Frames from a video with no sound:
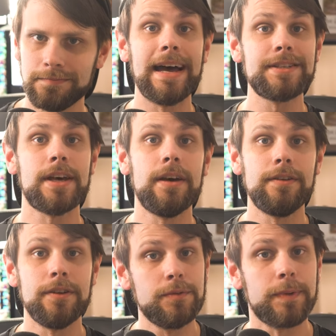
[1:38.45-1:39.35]
As a
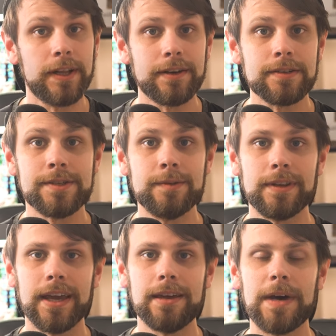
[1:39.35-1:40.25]
new player to the
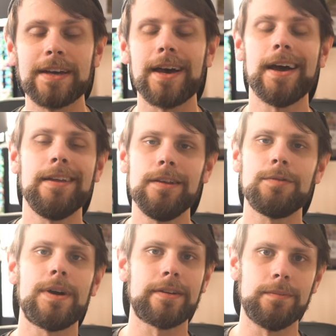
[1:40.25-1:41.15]
game, I highly
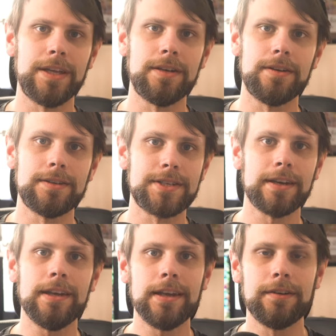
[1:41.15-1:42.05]
recommend
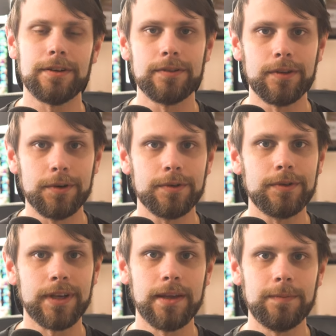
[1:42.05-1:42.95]
checking out your local
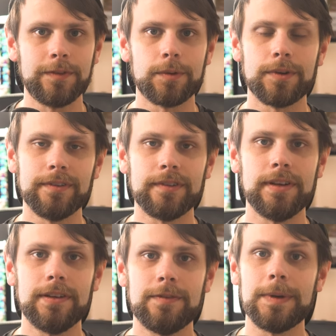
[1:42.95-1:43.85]
game store and
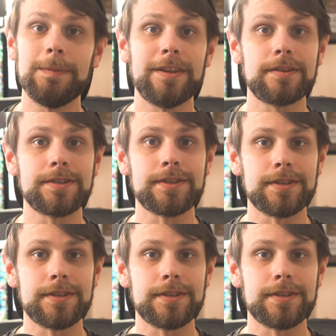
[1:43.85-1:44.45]
seeing if maybe there's a